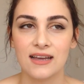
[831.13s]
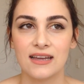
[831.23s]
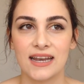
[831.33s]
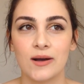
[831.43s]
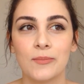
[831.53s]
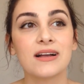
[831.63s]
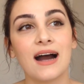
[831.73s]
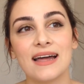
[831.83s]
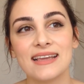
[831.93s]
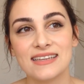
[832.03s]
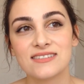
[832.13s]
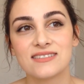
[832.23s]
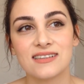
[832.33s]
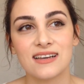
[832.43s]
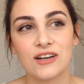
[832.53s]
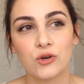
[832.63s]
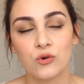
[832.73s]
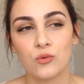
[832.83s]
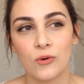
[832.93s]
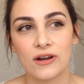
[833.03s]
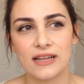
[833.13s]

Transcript: Now, magari is a cool word.